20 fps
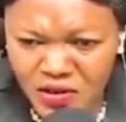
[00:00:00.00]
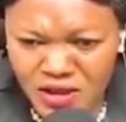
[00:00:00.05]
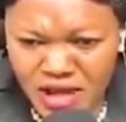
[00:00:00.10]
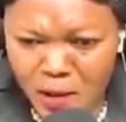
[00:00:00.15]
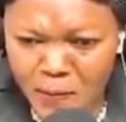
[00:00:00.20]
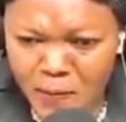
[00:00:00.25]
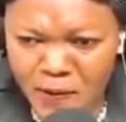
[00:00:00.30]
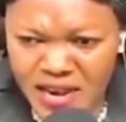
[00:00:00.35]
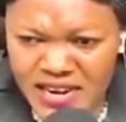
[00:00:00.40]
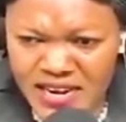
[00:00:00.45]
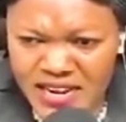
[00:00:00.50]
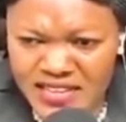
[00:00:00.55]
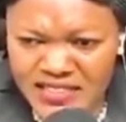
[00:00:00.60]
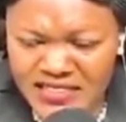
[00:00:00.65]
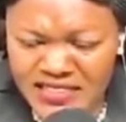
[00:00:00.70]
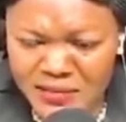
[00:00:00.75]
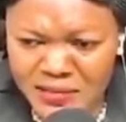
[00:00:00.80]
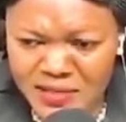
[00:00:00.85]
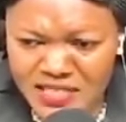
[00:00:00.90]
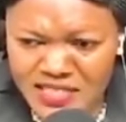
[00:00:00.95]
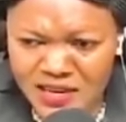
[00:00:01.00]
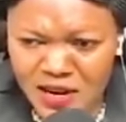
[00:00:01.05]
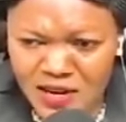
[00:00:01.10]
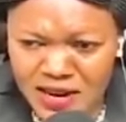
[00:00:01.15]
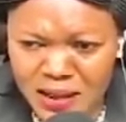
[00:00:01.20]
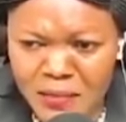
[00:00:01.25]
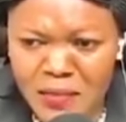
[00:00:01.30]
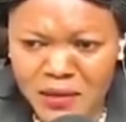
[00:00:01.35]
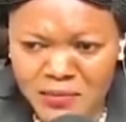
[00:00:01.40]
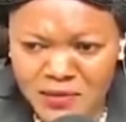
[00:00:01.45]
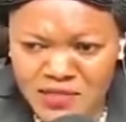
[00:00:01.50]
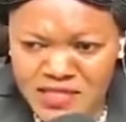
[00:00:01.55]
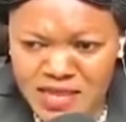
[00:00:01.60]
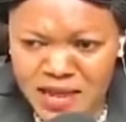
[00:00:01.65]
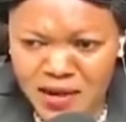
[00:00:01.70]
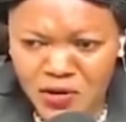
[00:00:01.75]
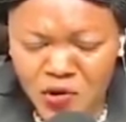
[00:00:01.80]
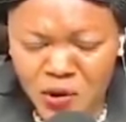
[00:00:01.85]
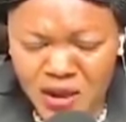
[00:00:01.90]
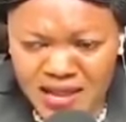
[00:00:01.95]
Penny, to Miss Audia
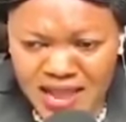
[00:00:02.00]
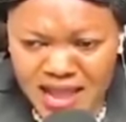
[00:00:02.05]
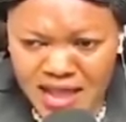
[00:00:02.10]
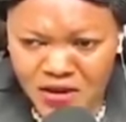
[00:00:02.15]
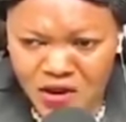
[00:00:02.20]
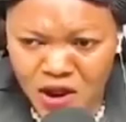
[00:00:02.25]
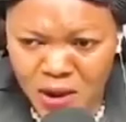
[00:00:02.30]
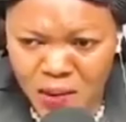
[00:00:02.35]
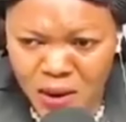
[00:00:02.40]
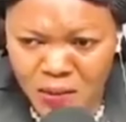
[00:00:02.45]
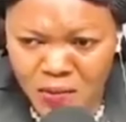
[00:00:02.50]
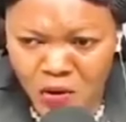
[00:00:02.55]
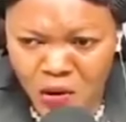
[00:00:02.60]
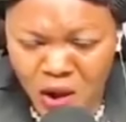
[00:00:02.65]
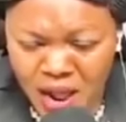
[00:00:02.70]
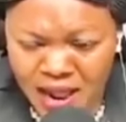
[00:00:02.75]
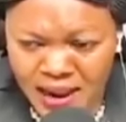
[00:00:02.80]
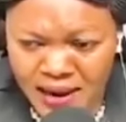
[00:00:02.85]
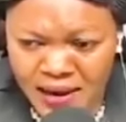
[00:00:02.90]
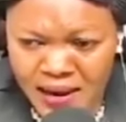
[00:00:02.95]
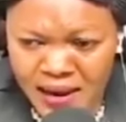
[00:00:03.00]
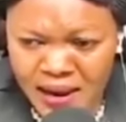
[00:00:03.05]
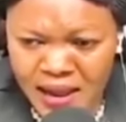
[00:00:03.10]
Mabusa, no, ya no, mamma, why?